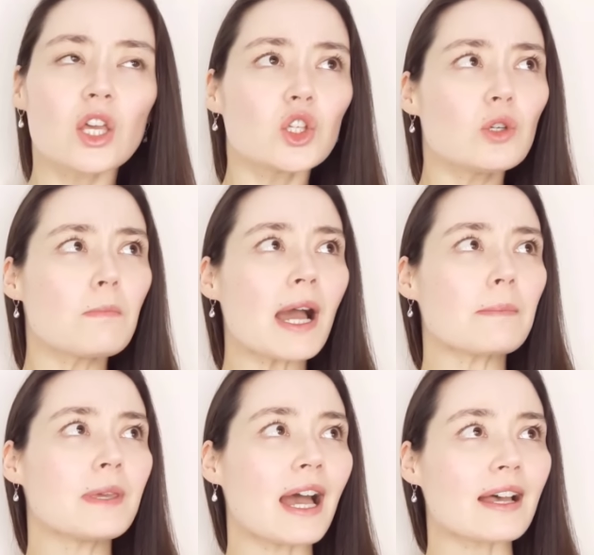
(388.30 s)
You might
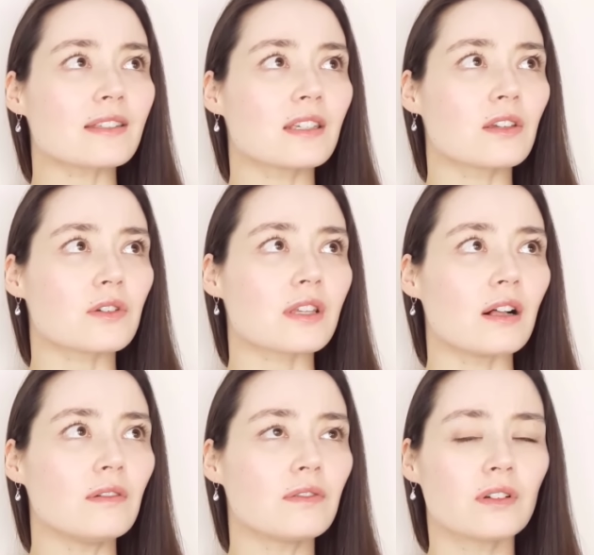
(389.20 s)
be asking
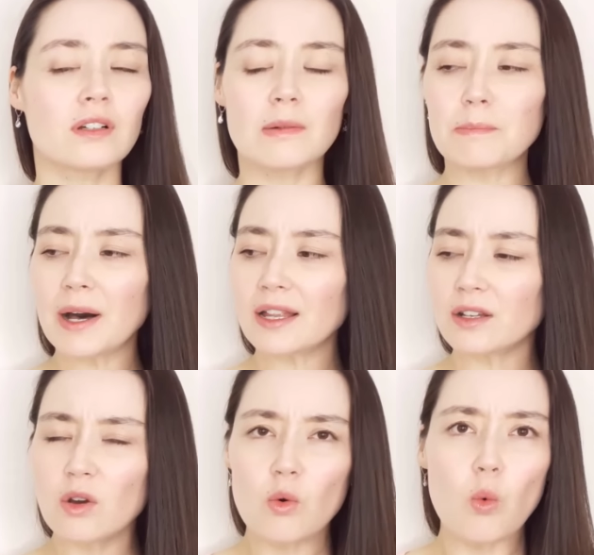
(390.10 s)
yourself, but
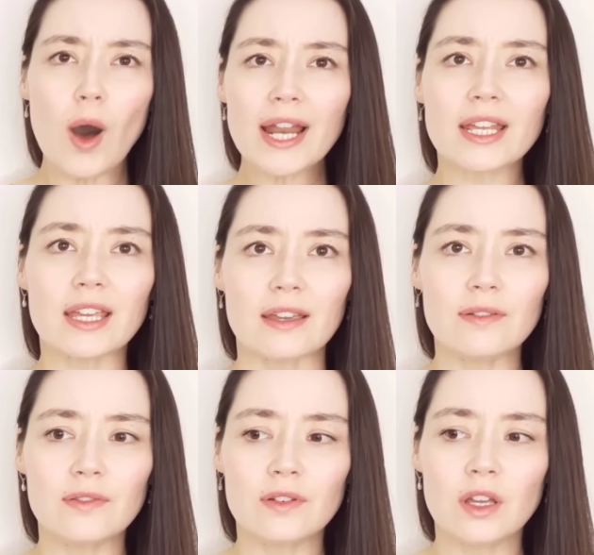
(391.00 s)
what
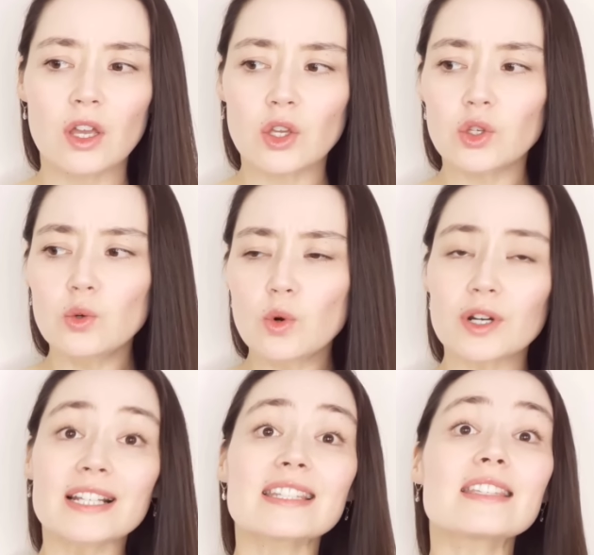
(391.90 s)
if you
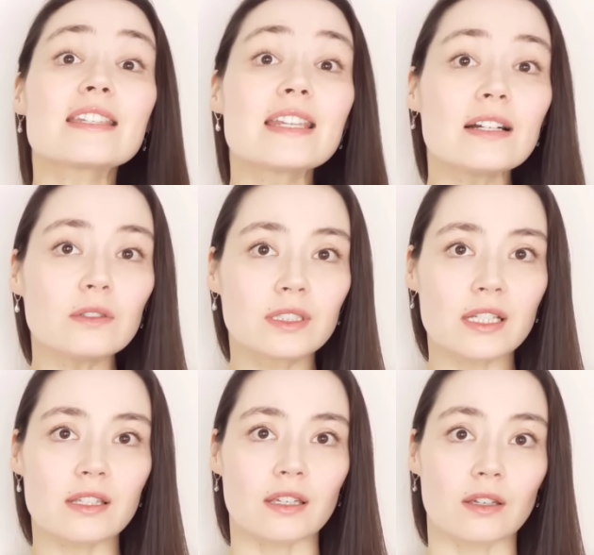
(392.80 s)
were still
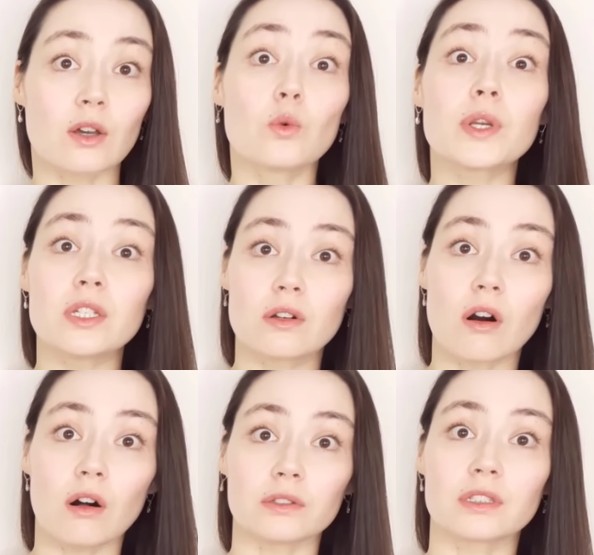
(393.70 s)
dizzy when you
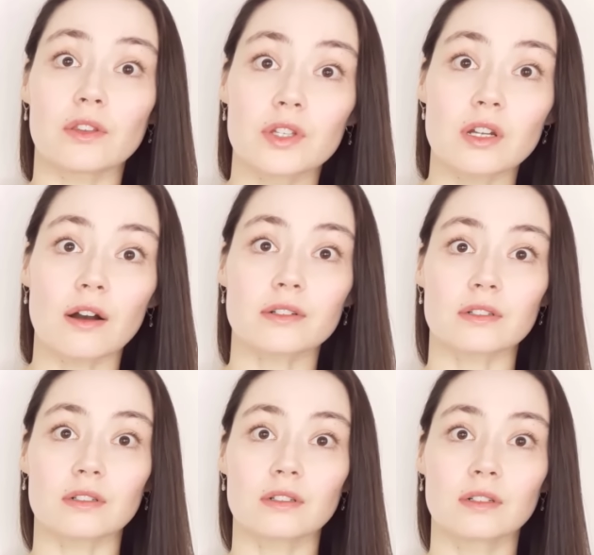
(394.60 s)
called the
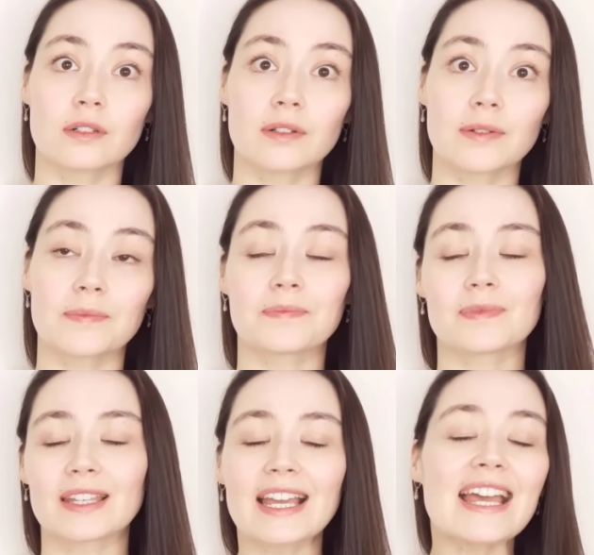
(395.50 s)
doctor?
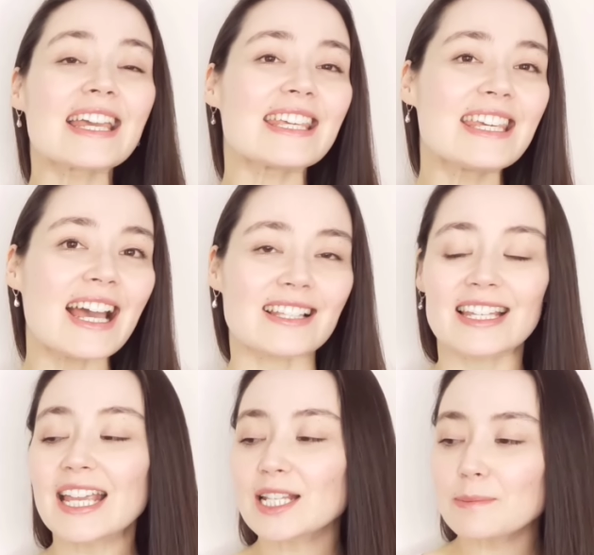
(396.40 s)
Yes,
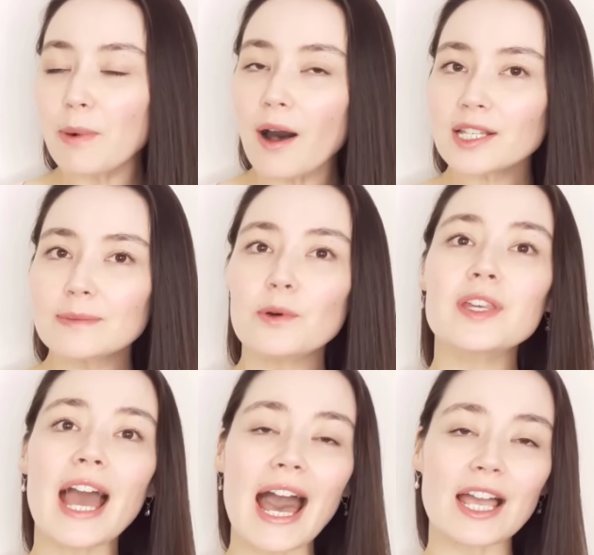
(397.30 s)
it's possible
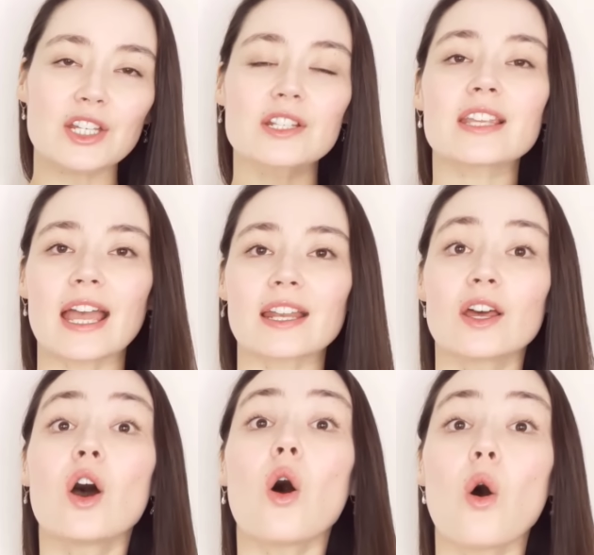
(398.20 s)
the actions can
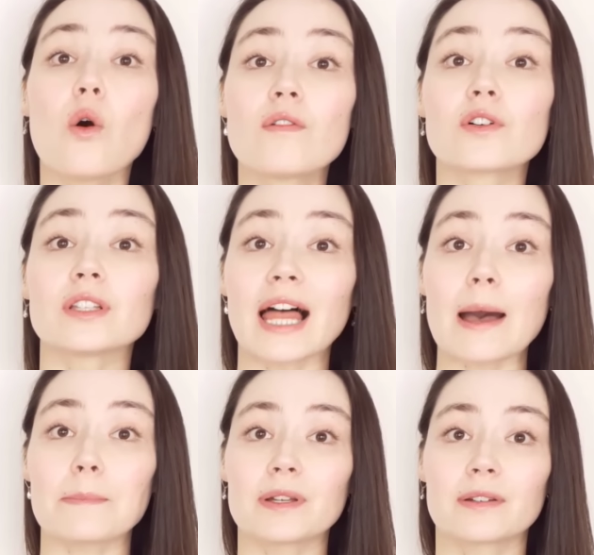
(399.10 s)

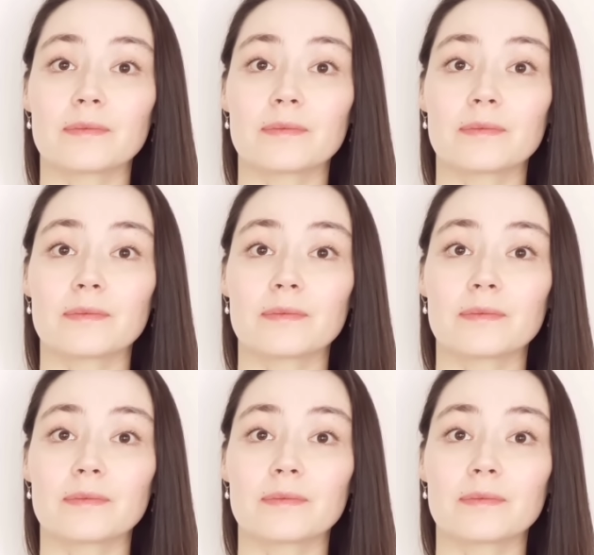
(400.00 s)
overlap.